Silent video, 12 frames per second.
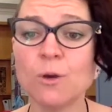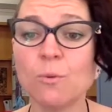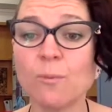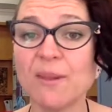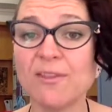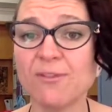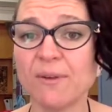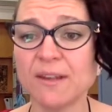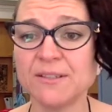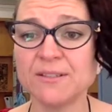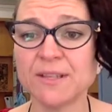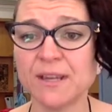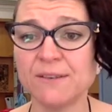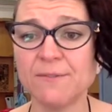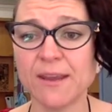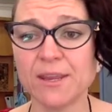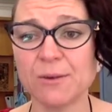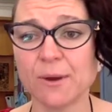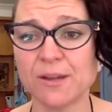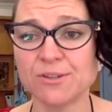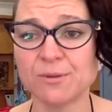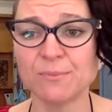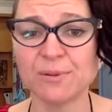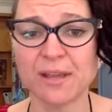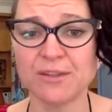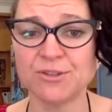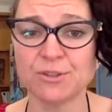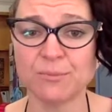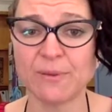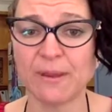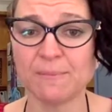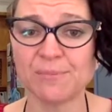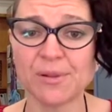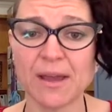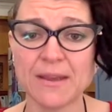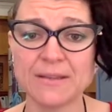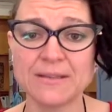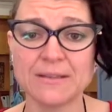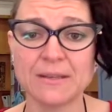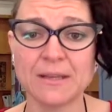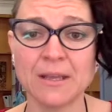will be threatened and evacuation plans should be in place.